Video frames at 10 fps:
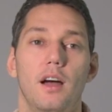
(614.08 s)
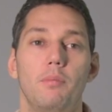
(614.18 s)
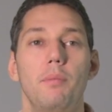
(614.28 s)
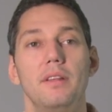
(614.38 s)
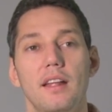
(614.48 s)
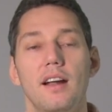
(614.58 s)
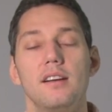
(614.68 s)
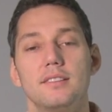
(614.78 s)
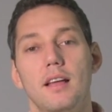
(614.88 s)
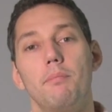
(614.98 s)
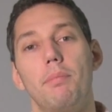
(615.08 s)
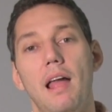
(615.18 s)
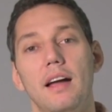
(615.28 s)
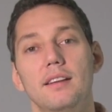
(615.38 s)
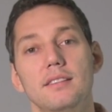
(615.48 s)
maybe there are some
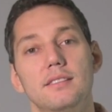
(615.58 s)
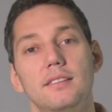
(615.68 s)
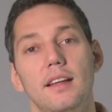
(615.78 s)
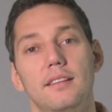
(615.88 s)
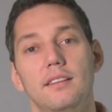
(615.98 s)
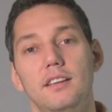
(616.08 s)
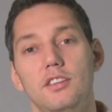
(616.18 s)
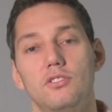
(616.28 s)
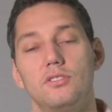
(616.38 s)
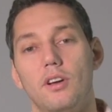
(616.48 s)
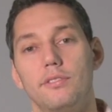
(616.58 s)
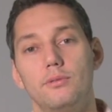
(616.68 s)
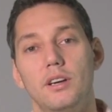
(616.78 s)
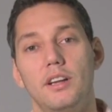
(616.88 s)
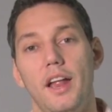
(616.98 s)
plugins that each
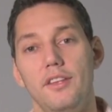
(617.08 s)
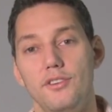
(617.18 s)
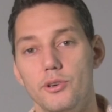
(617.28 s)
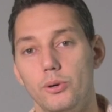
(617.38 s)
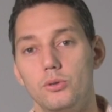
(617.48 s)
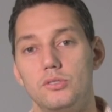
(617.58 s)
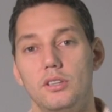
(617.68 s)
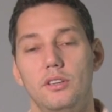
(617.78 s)
software can use